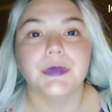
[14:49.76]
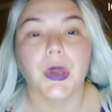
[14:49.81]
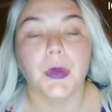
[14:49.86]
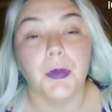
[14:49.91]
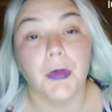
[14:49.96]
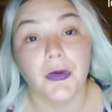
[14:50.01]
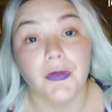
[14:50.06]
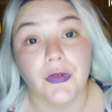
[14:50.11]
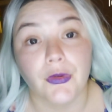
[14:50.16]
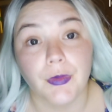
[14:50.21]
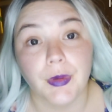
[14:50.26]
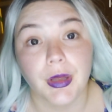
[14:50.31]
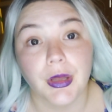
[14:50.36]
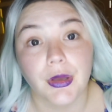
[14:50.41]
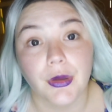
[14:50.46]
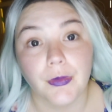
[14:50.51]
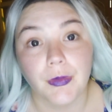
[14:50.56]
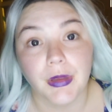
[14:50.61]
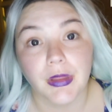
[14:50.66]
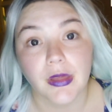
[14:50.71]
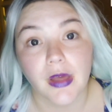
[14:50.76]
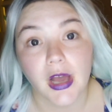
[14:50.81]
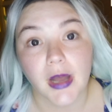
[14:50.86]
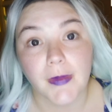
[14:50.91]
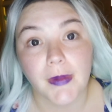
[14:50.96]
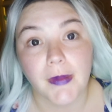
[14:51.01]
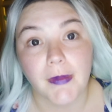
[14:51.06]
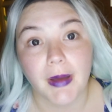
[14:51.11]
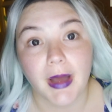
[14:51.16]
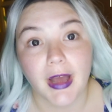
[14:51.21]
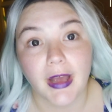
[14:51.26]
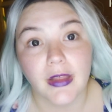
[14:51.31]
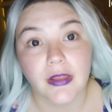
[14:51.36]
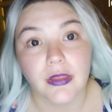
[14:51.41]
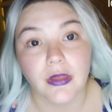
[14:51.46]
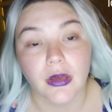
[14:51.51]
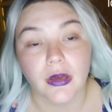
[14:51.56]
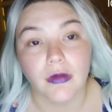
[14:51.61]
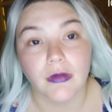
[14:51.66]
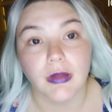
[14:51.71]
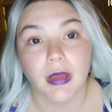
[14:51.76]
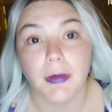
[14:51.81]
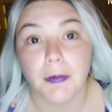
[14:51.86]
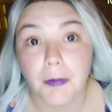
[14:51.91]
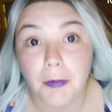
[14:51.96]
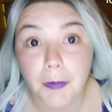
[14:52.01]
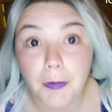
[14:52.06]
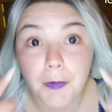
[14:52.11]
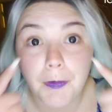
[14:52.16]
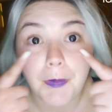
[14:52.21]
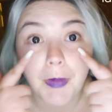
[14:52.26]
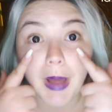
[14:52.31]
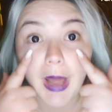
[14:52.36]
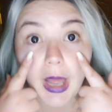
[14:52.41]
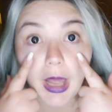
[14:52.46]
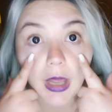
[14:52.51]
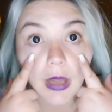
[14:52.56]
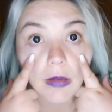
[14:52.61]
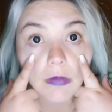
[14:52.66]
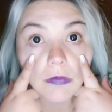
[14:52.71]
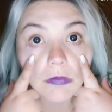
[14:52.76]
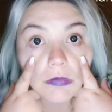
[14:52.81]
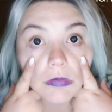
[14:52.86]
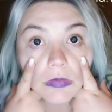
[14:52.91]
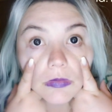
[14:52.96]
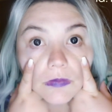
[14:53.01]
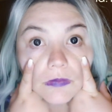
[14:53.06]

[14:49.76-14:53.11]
But for real, can we talk about my eyes though? Like, bam.